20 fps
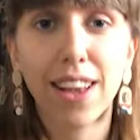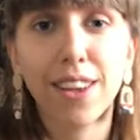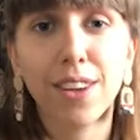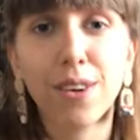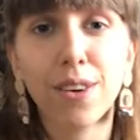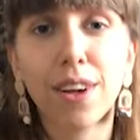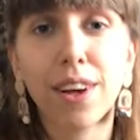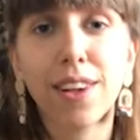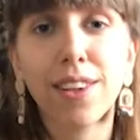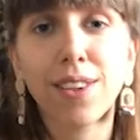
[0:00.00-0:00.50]

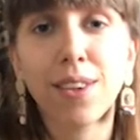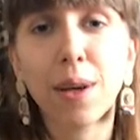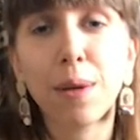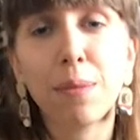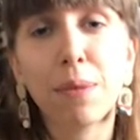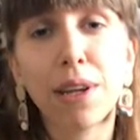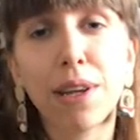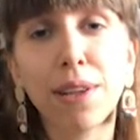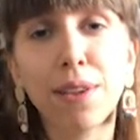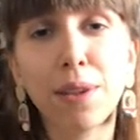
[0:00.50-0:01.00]
guys, I'm
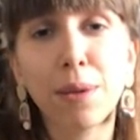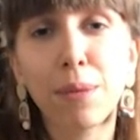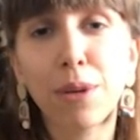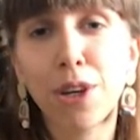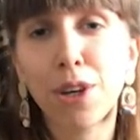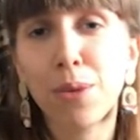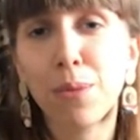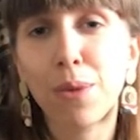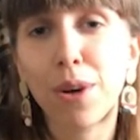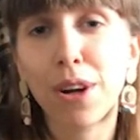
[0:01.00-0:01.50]
Maddie
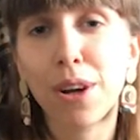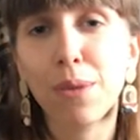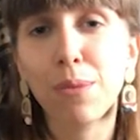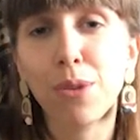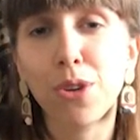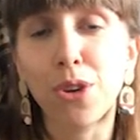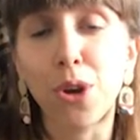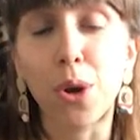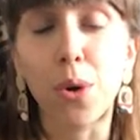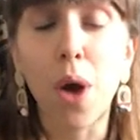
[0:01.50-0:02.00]
Sinish and welcome
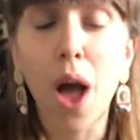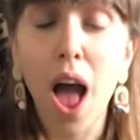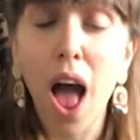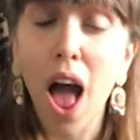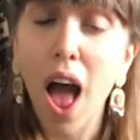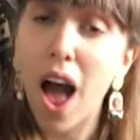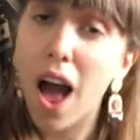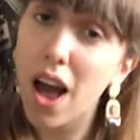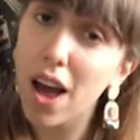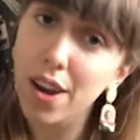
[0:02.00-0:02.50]
to
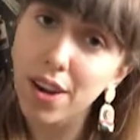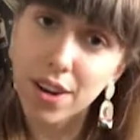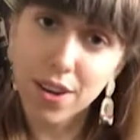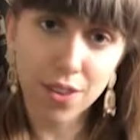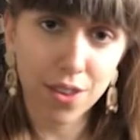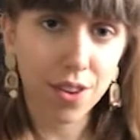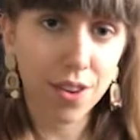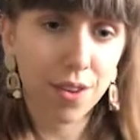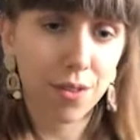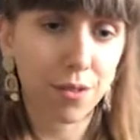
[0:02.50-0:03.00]

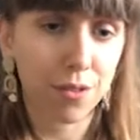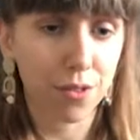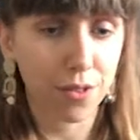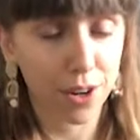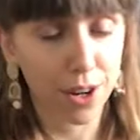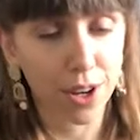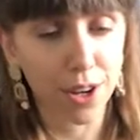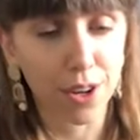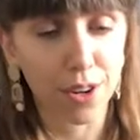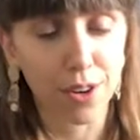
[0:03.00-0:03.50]
another
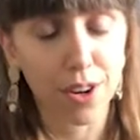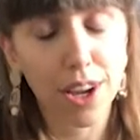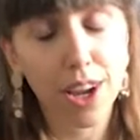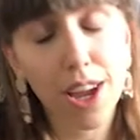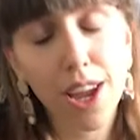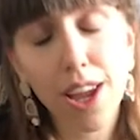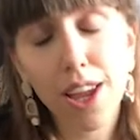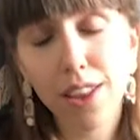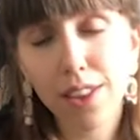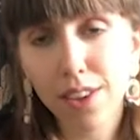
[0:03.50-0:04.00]
video.
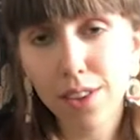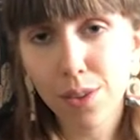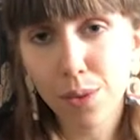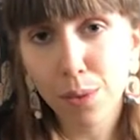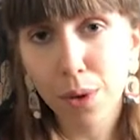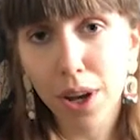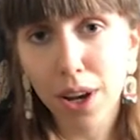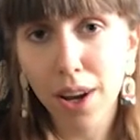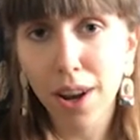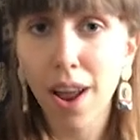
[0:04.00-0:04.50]
In this
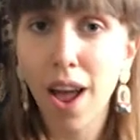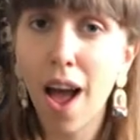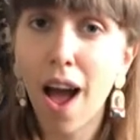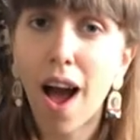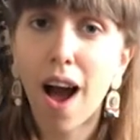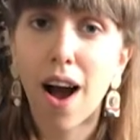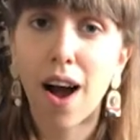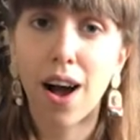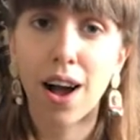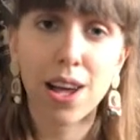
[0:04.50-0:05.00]
one,
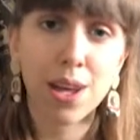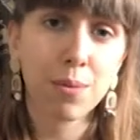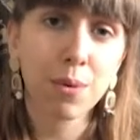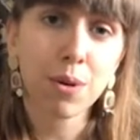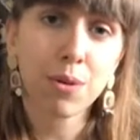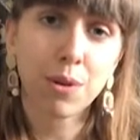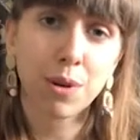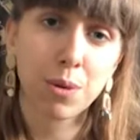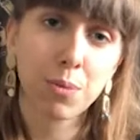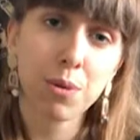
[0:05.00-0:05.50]
I am
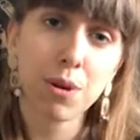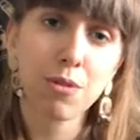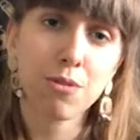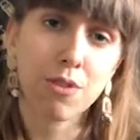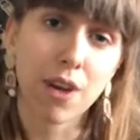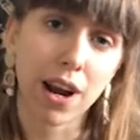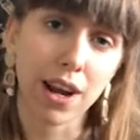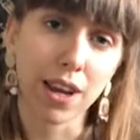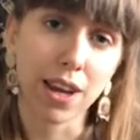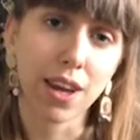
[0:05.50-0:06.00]
going to be
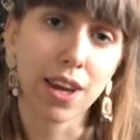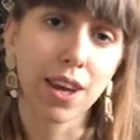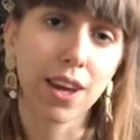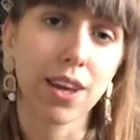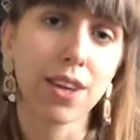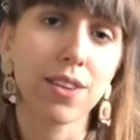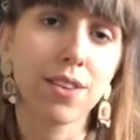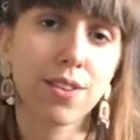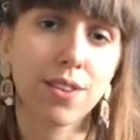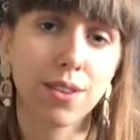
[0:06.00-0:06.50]

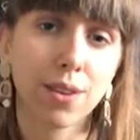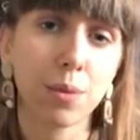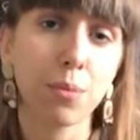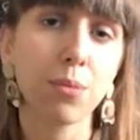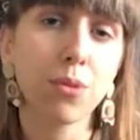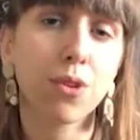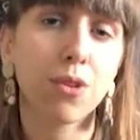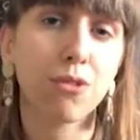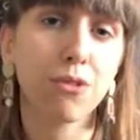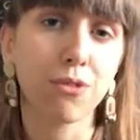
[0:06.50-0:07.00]
ranking
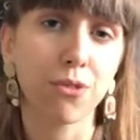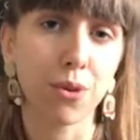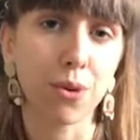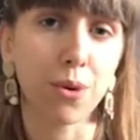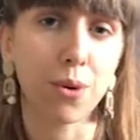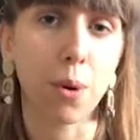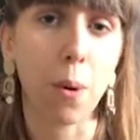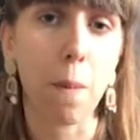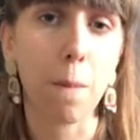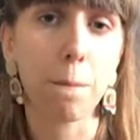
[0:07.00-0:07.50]
Sims
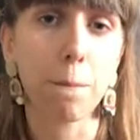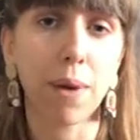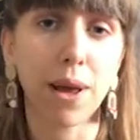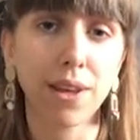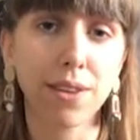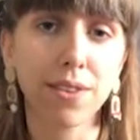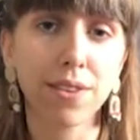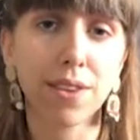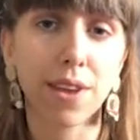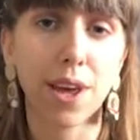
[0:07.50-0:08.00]
4
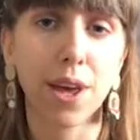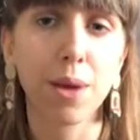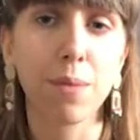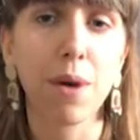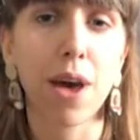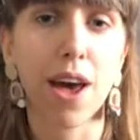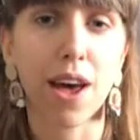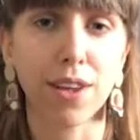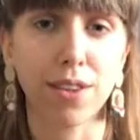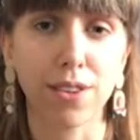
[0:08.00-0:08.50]
base game
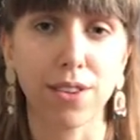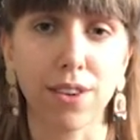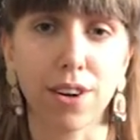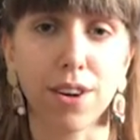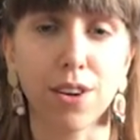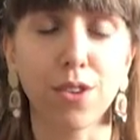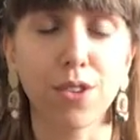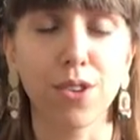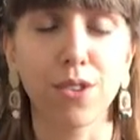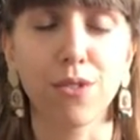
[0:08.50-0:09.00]

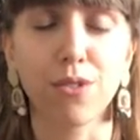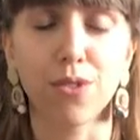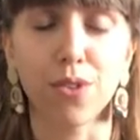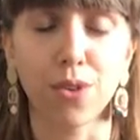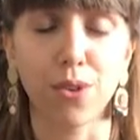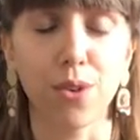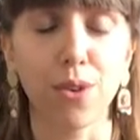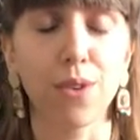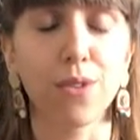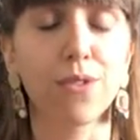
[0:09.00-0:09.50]
hairstyles
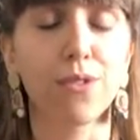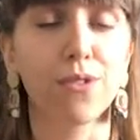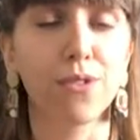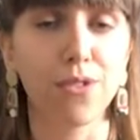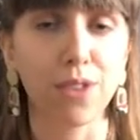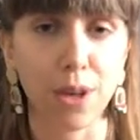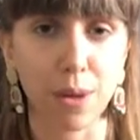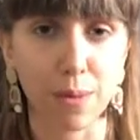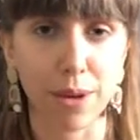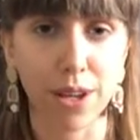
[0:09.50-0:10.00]
for
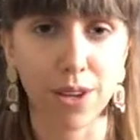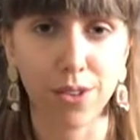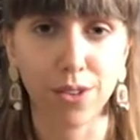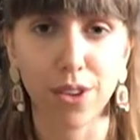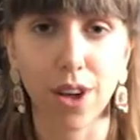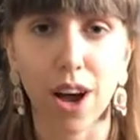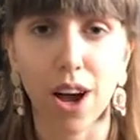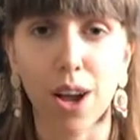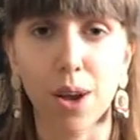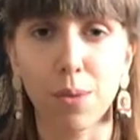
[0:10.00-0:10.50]
females.
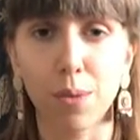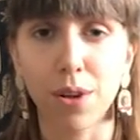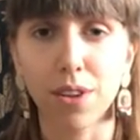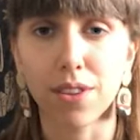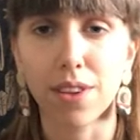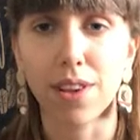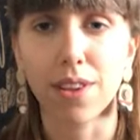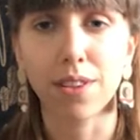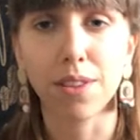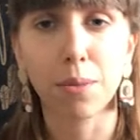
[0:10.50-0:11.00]
I
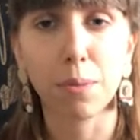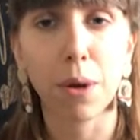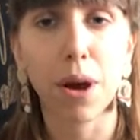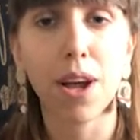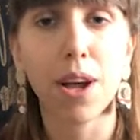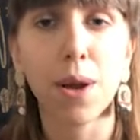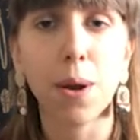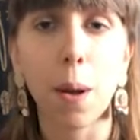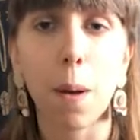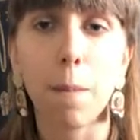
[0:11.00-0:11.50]
was
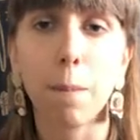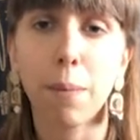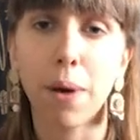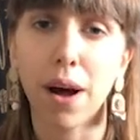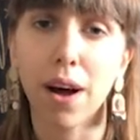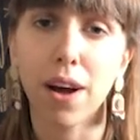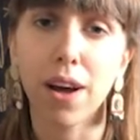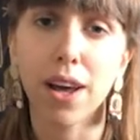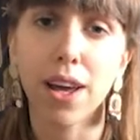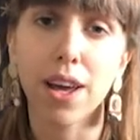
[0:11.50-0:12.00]
inspired
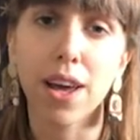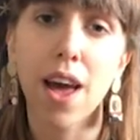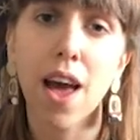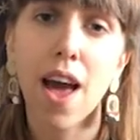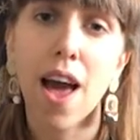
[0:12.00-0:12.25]
by